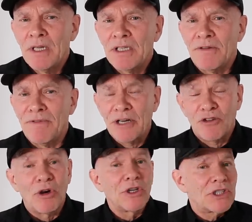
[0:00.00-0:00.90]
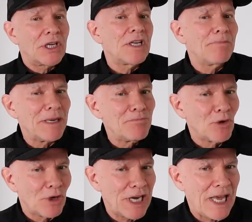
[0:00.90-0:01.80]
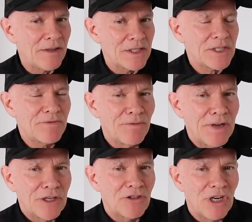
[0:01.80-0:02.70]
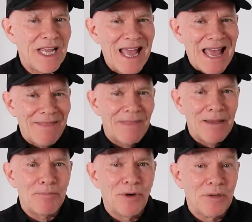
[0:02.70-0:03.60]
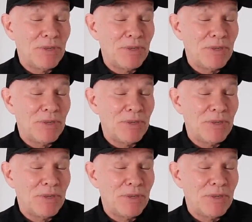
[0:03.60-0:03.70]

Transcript: to Valtteri, or certainly made more allowance for Valtteri at that point.